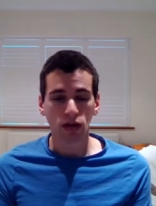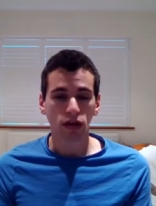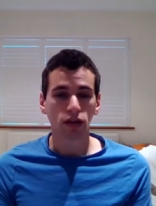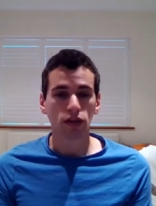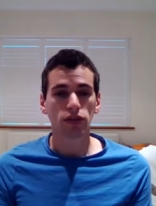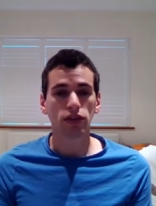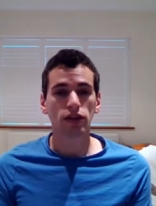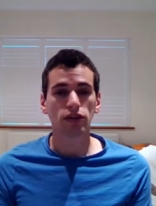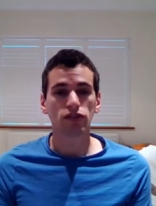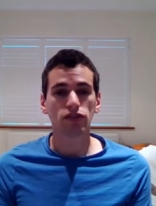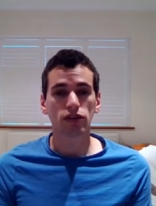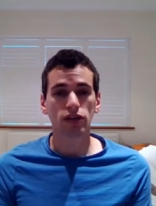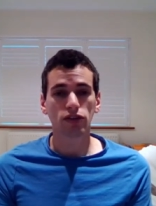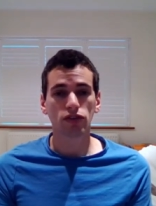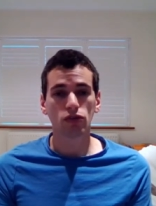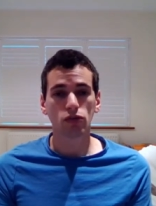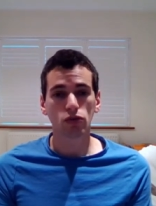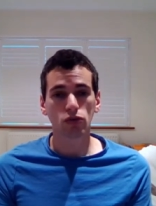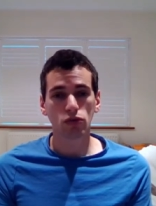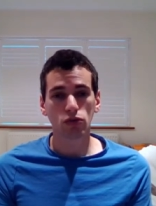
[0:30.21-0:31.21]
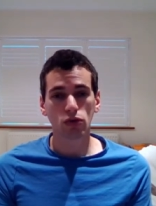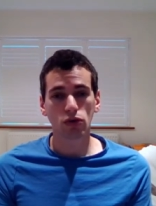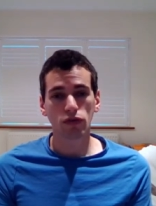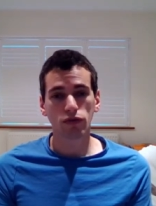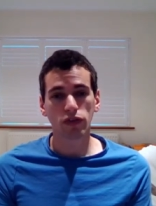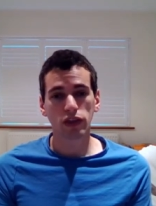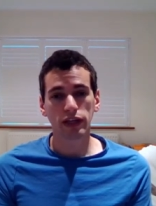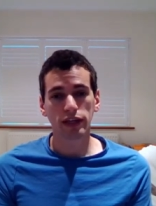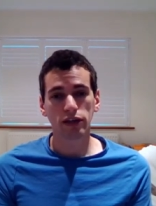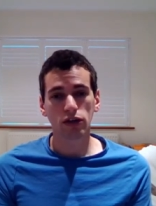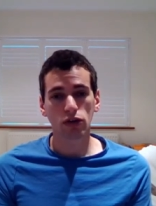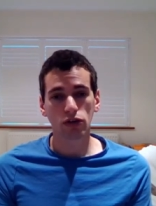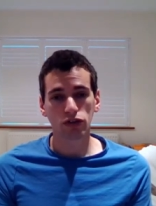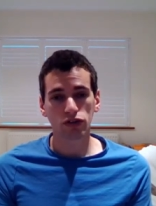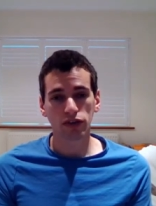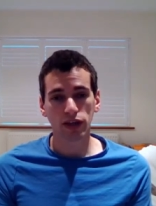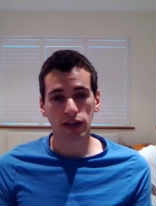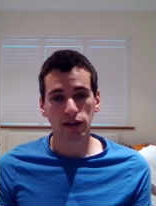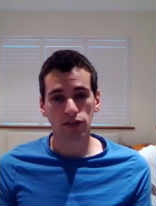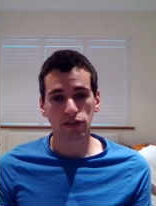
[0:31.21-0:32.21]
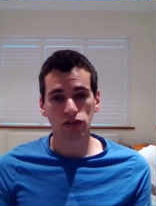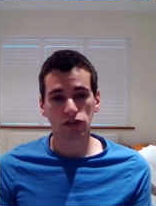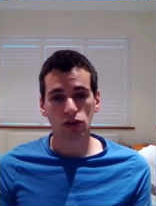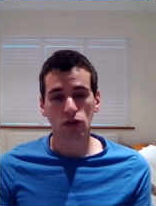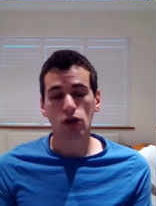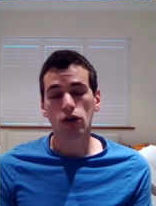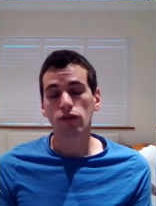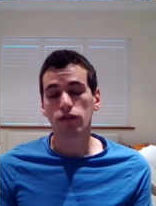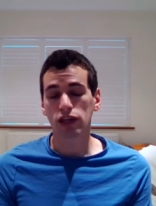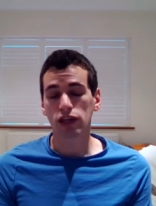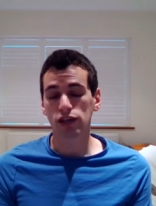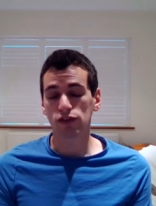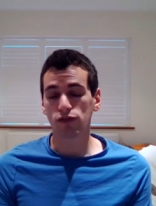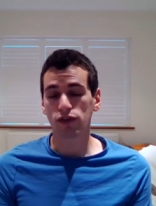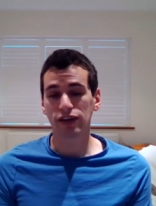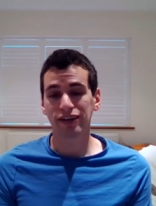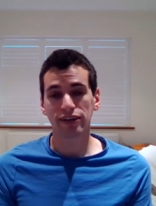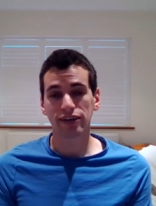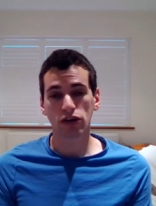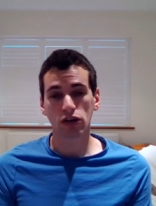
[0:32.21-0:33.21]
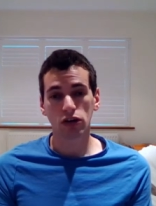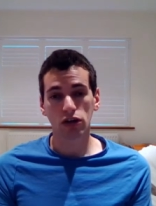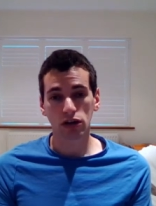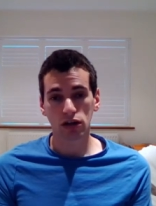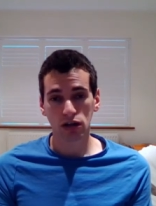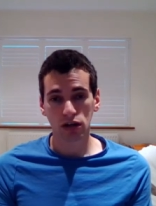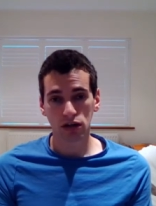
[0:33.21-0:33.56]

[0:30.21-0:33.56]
This is all of the contents of this video.